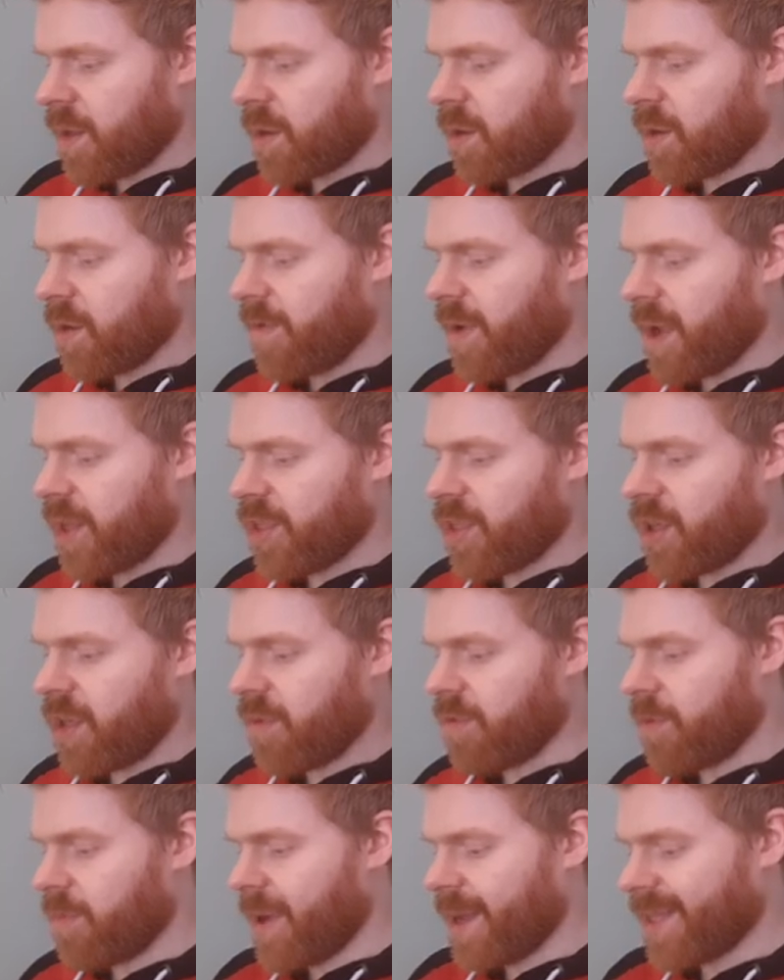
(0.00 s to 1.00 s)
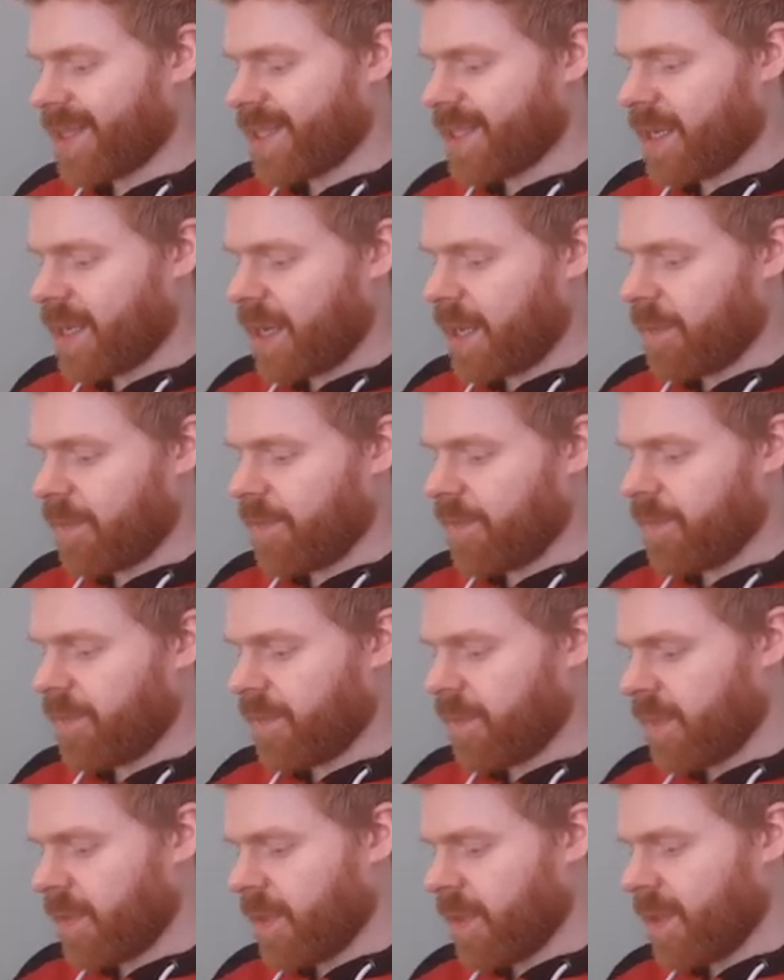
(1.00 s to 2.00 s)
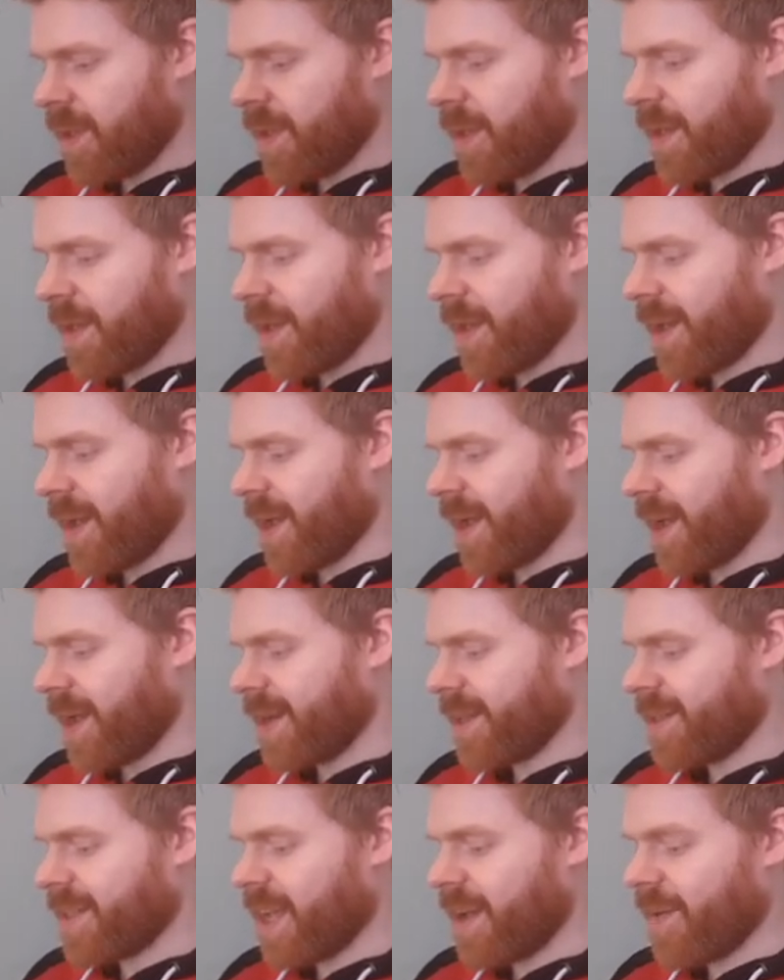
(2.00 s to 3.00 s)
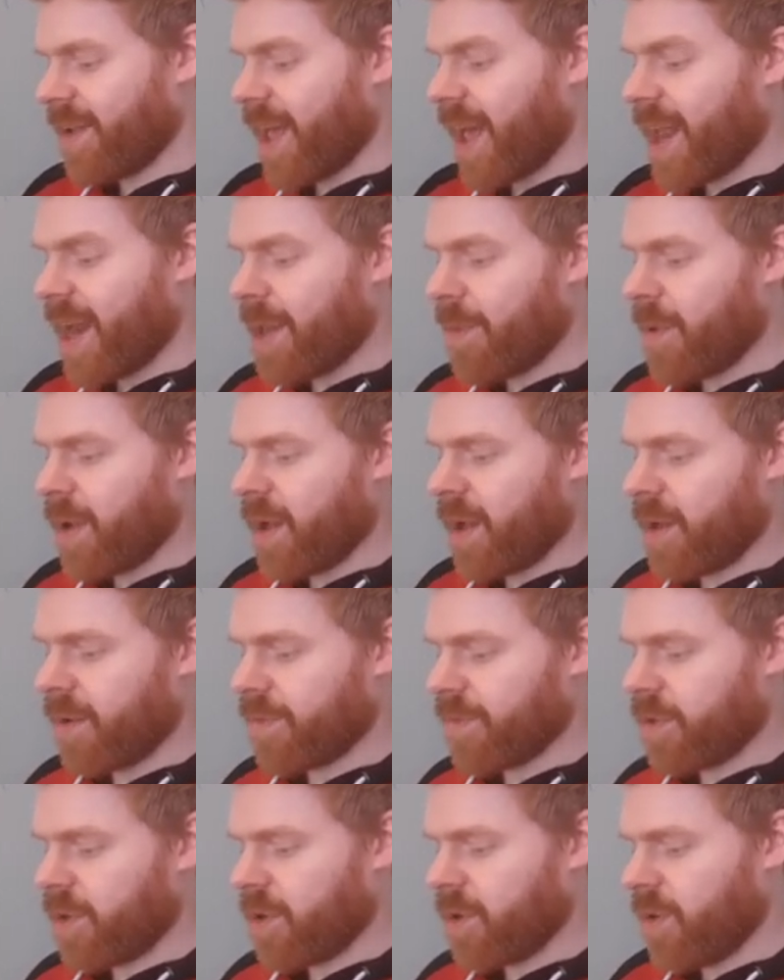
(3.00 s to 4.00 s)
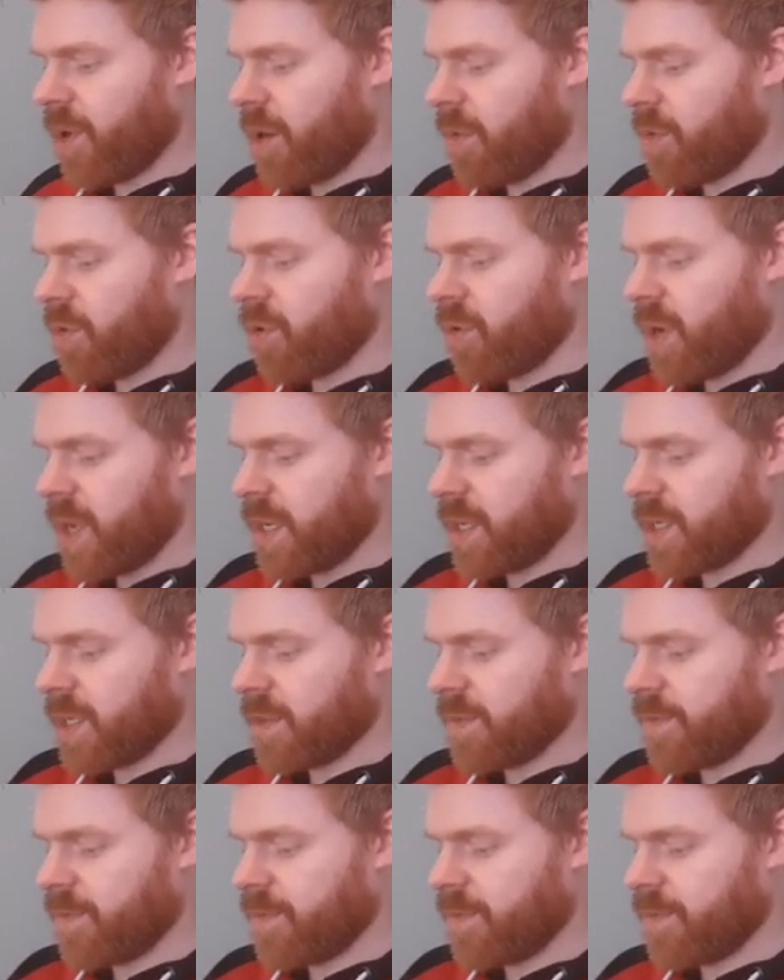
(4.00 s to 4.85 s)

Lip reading: Kovacic for Man City. And David Alaba for Real Madrid.